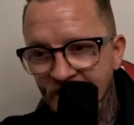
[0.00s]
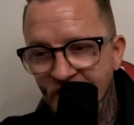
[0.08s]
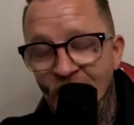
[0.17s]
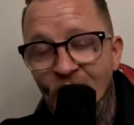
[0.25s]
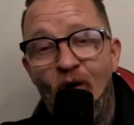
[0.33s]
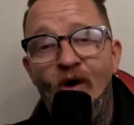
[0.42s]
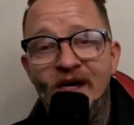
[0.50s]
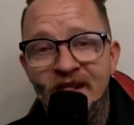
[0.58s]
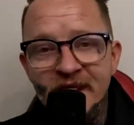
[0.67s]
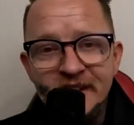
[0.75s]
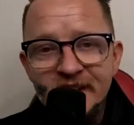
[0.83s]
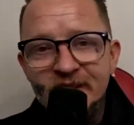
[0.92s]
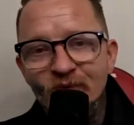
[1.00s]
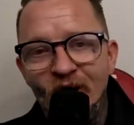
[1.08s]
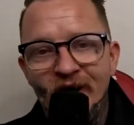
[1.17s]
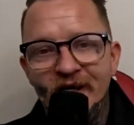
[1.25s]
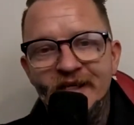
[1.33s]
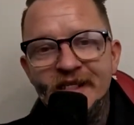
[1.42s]
Oi, and this is
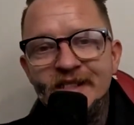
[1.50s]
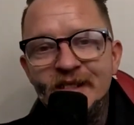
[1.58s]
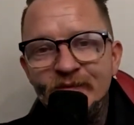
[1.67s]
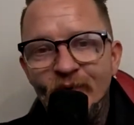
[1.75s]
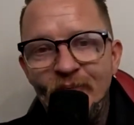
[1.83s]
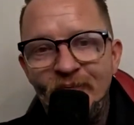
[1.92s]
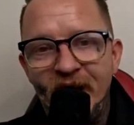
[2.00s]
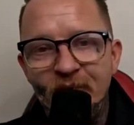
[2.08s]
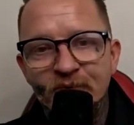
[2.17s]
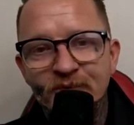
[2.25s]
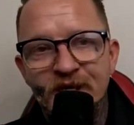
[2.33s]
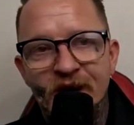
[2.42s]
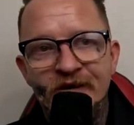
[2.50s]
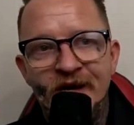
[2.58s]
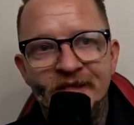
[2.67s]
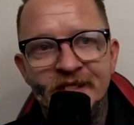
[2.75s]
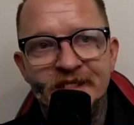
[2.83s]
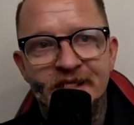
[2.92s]
what people don't
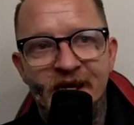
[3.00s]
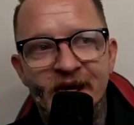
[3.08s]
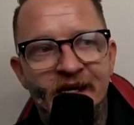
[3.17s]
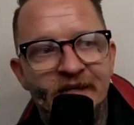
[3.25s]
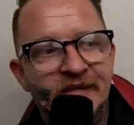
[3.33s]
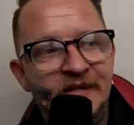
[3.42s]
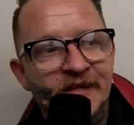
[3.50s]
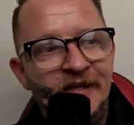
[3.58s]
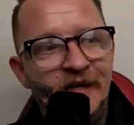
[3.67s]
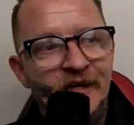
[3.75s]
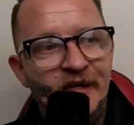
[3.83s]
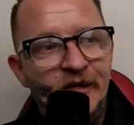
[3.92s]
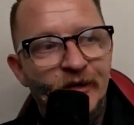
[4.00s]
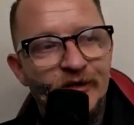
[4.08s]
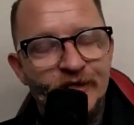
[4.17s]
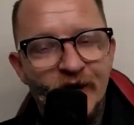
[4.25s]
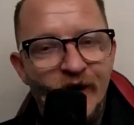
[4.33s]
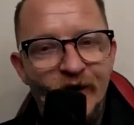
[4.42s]
understand.
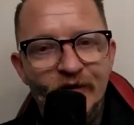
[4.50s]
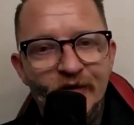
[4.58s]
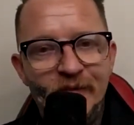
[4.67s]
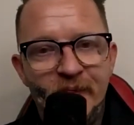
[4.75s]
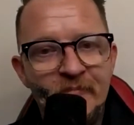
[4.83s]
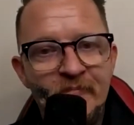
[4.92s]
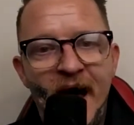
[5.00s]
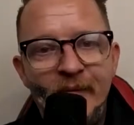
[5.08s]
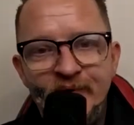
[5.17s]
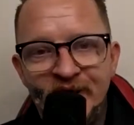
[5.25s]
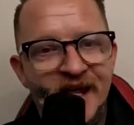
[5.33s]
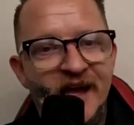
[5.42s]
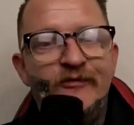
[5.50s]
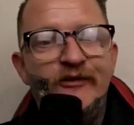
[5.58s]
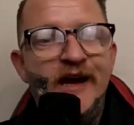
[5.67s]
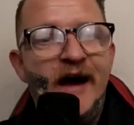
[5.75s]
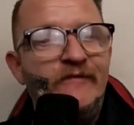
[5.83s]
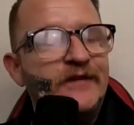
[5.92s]
So the map and every
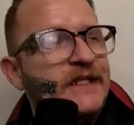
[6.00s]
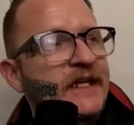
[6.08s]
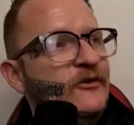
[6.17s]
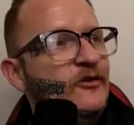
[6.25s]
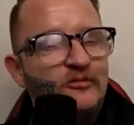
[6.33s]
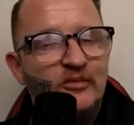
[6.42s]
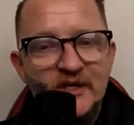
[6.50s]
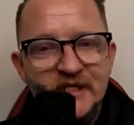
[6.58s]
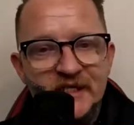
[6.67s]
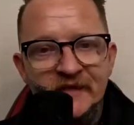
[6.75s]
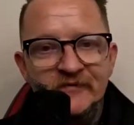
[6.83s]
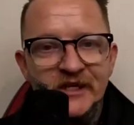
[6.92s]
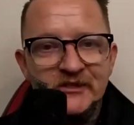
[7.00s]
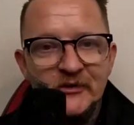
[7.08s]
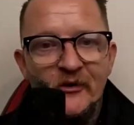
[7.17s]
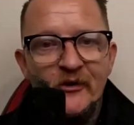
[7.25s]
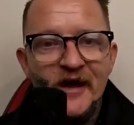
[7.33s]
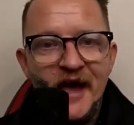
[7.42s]
other single prison in
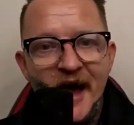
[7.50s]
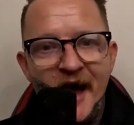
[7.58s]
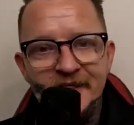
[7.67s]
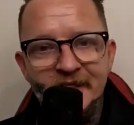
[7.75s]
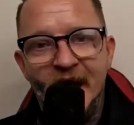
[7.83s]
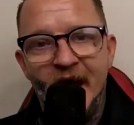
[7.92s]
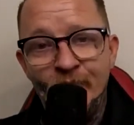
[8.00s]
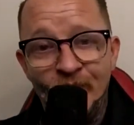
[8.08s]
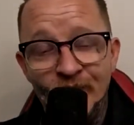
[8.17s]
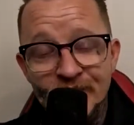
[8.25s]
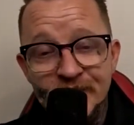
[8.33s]
Victoria had cameras